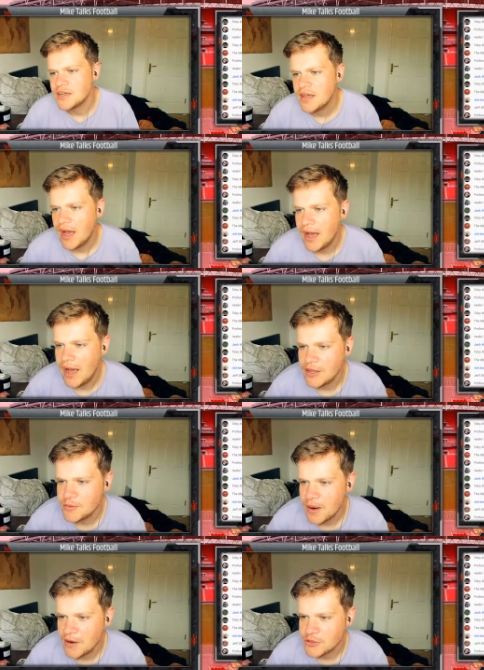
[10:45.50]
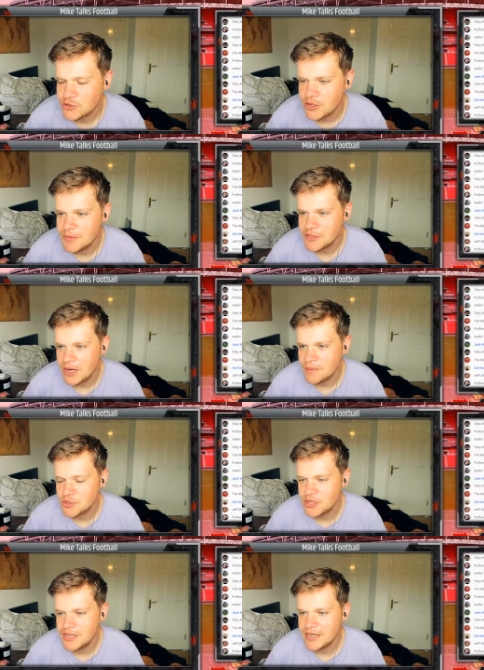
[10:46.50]
You plan on streaming
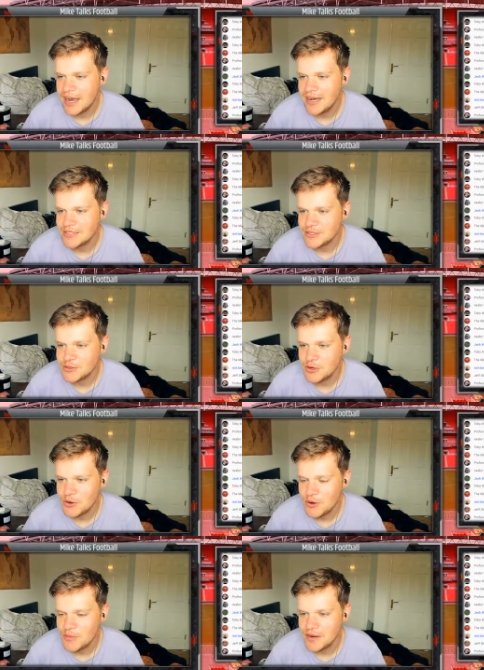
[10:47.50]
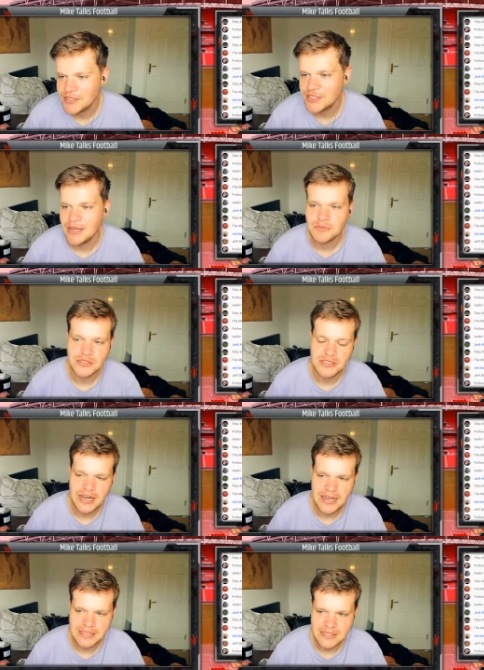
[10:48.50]
Champions League and Europa League, James.
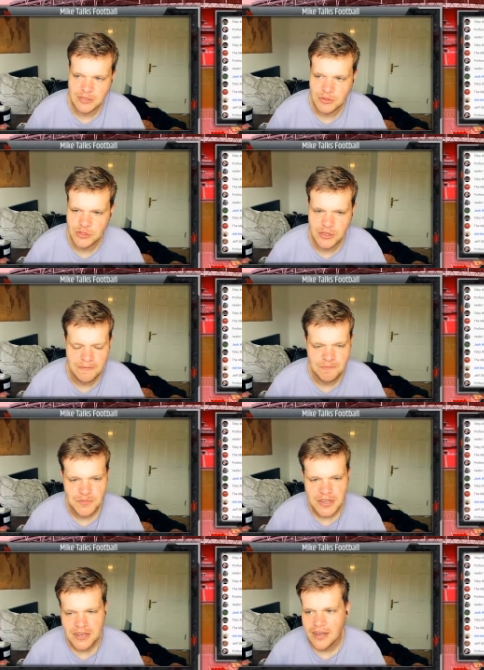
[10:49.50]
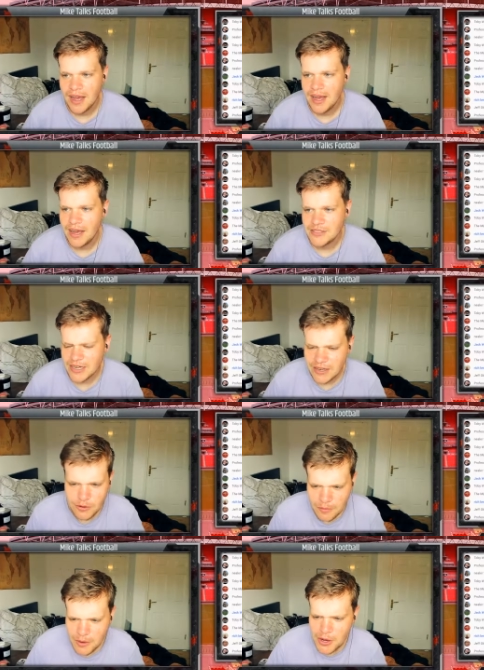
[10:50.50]
Jack, thanks so much for tuning in. Jack, have
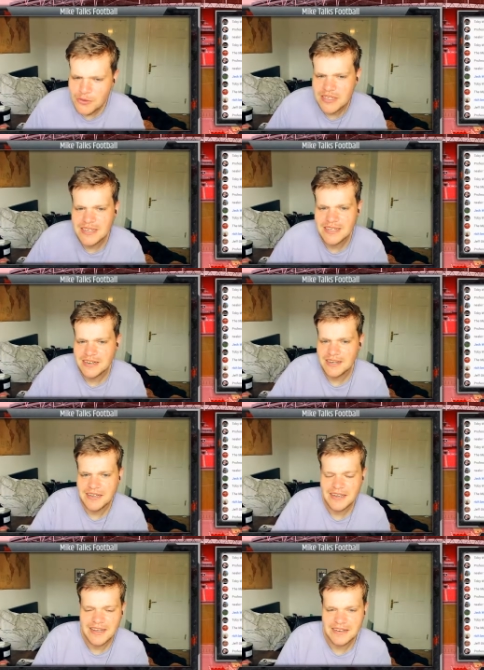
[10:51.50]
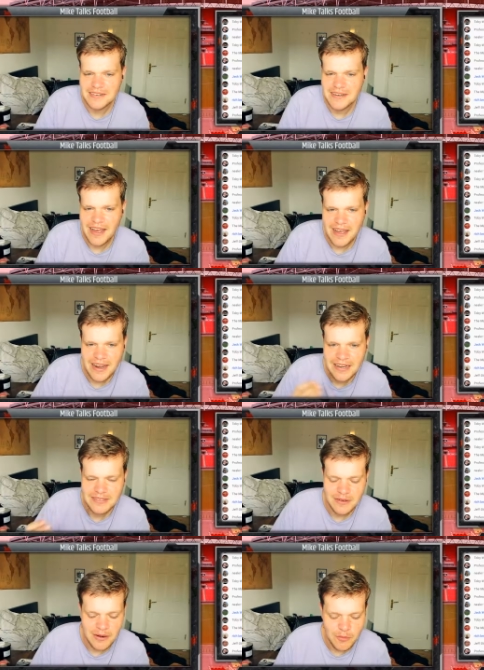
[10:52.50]
you uploaded in like any
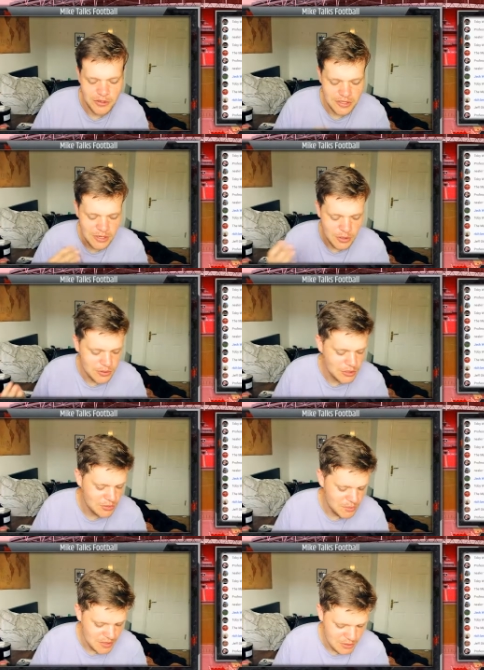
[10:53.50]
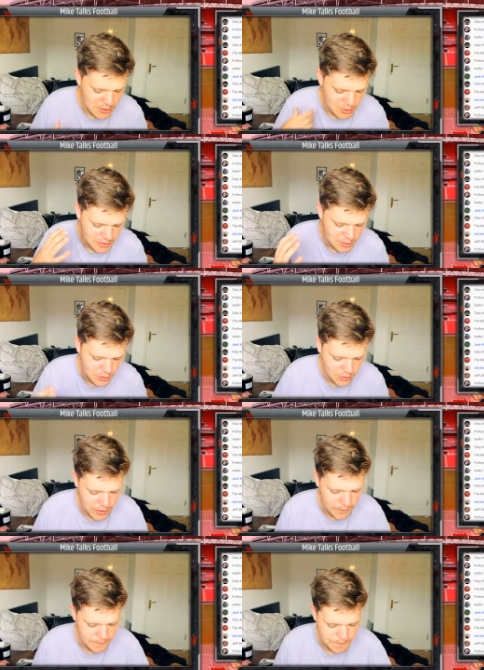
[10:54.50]
point? Because I know you were busy doing
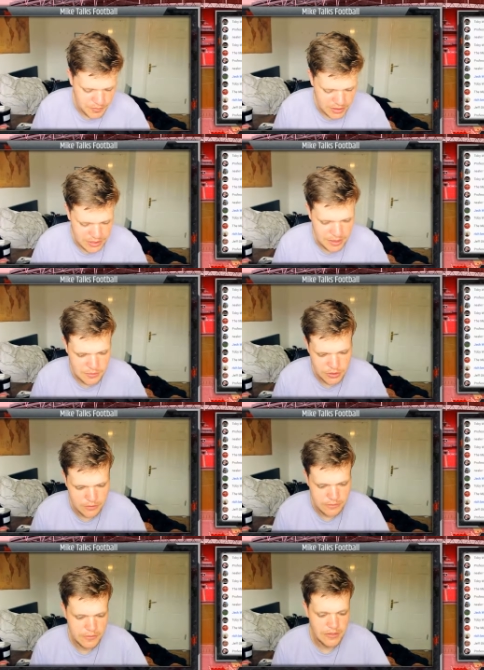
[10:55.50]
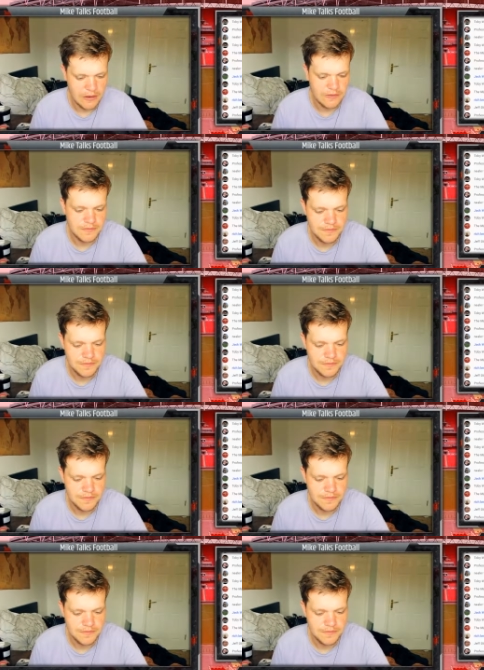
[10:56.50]
your exams and stuff.